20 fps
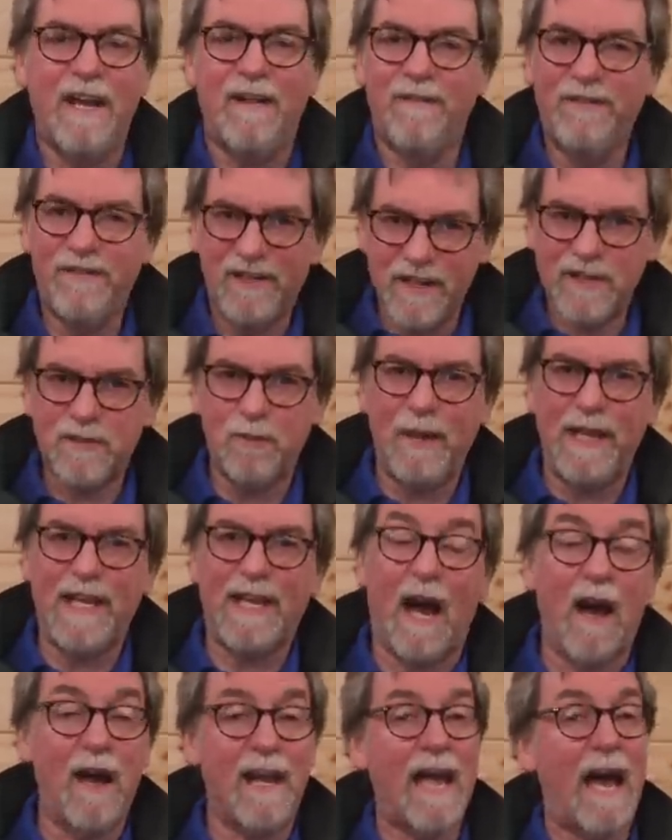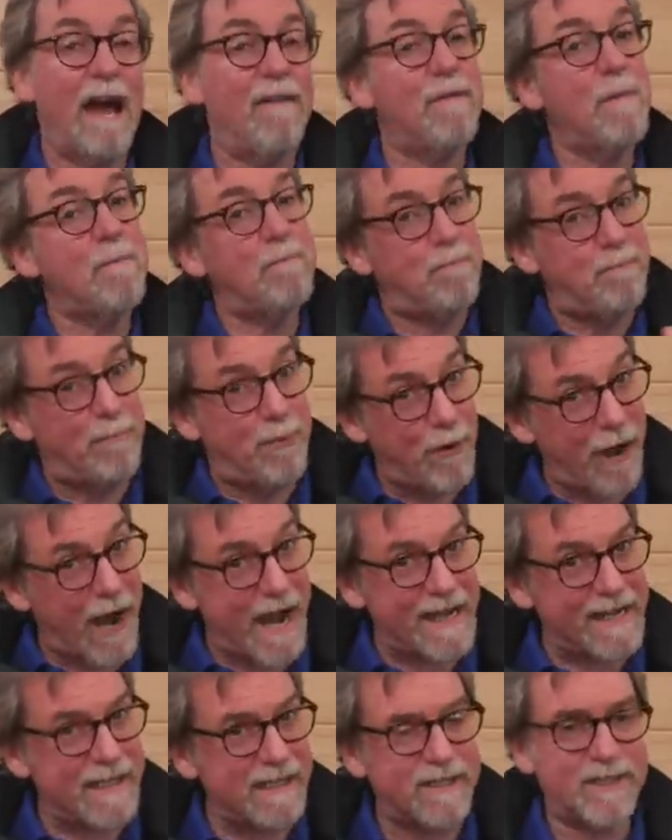and this week I have a
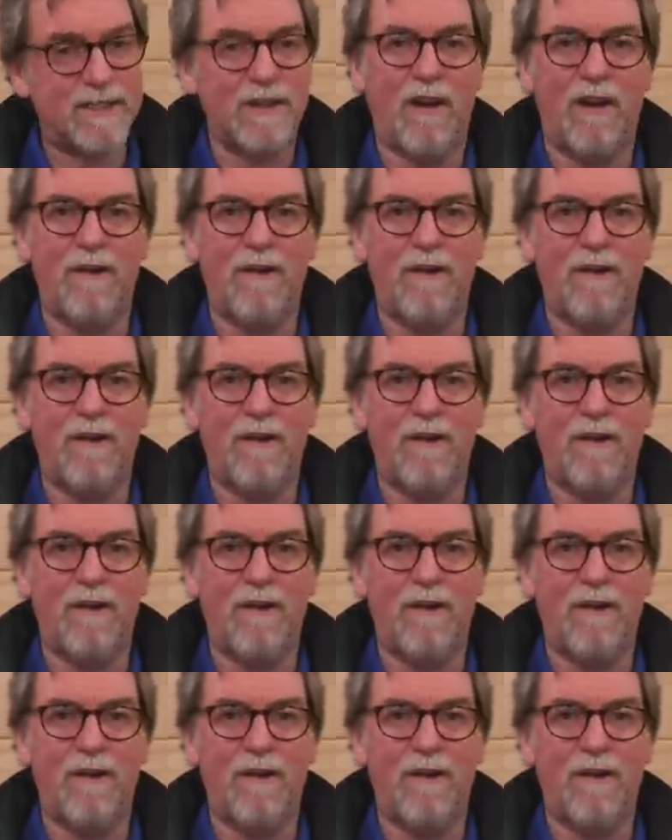brace